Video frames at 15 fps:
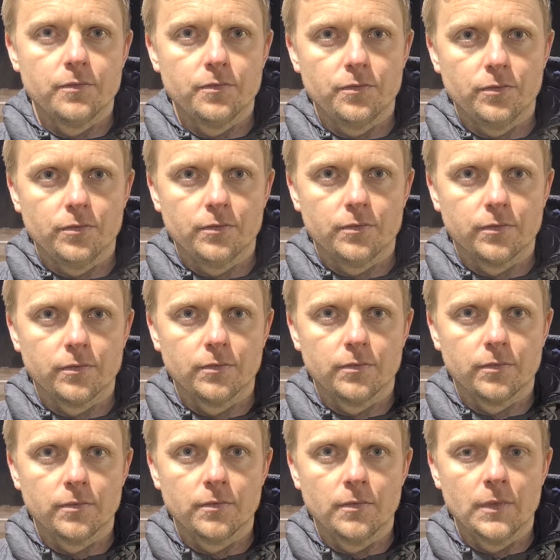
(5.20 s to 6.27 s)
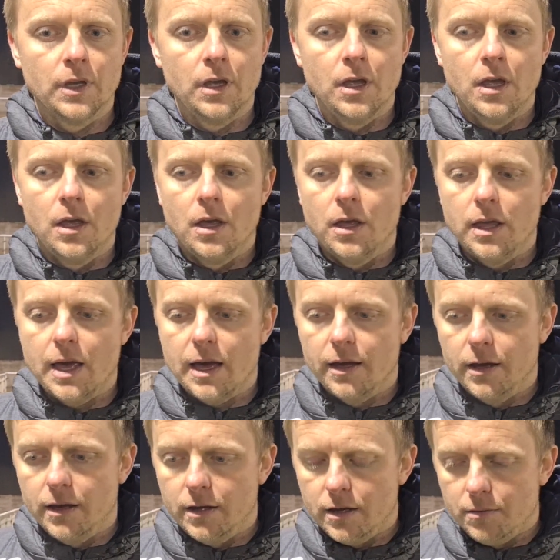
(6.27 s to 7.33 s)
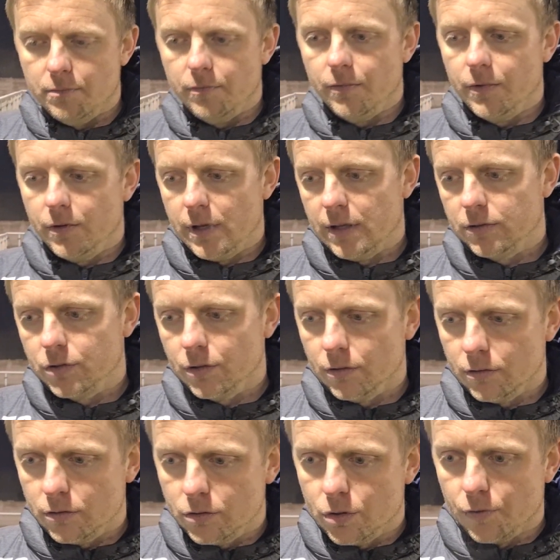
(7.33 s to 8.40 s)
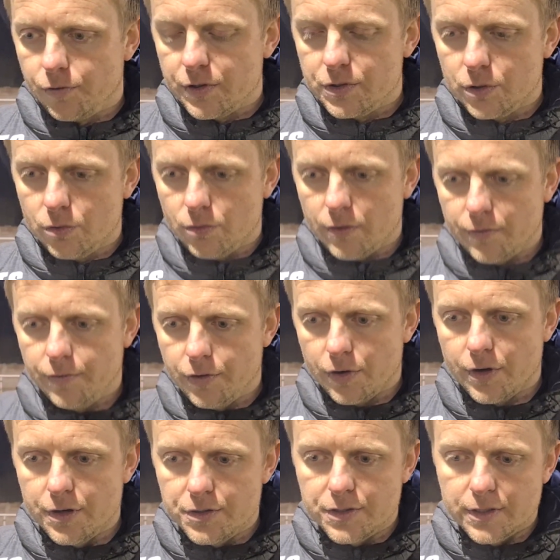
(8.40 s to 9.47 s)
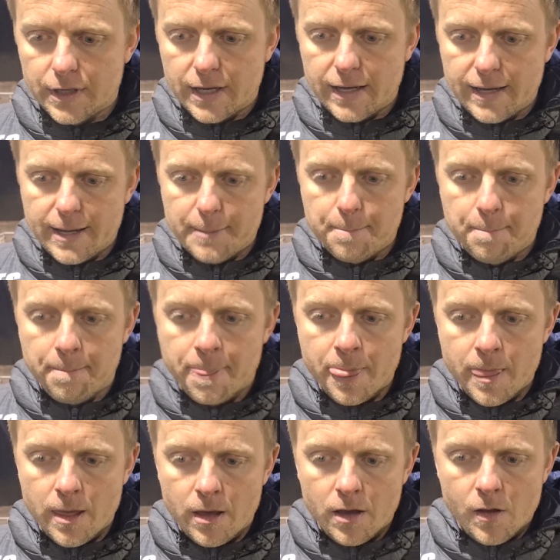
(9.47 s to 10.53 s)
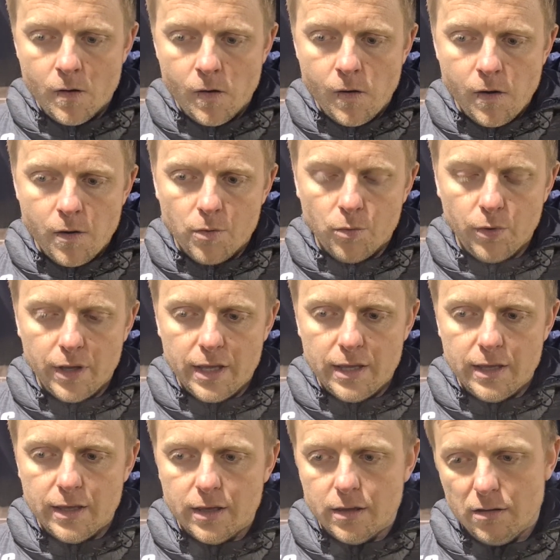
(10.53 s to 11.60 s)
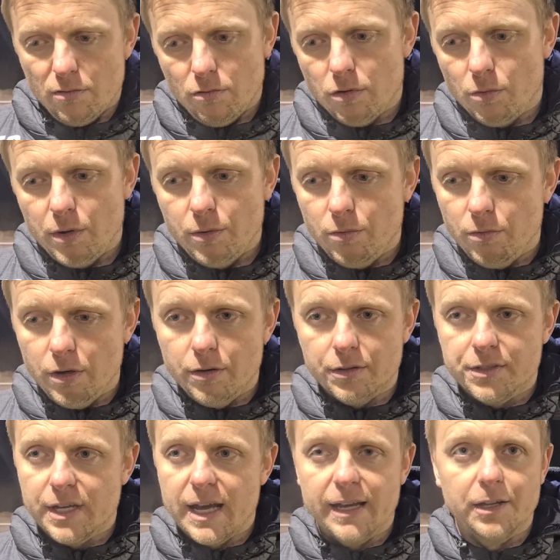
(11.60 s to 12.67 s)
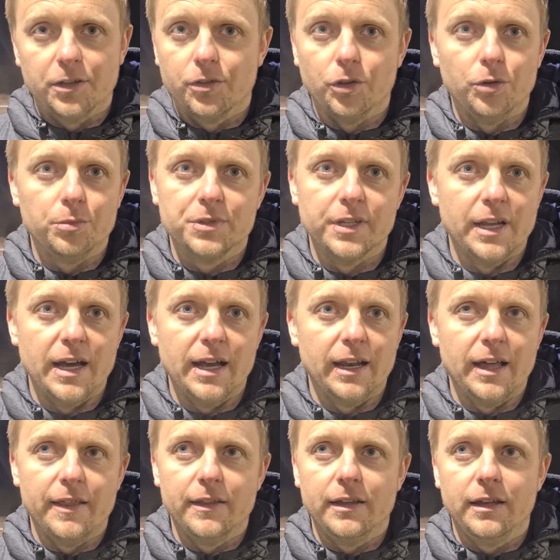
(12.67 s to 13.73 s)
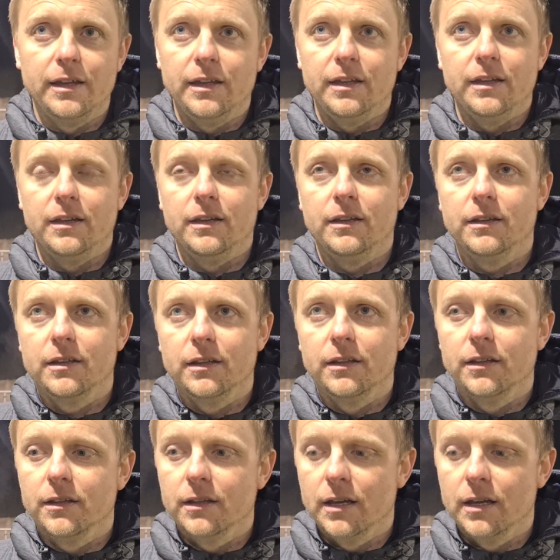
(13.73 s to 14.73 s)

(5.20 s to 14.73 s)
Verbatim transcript: see the game through. Yeah, um, yeah, tough result for us. Um, we, we, we were a tired group tonight. Like the the,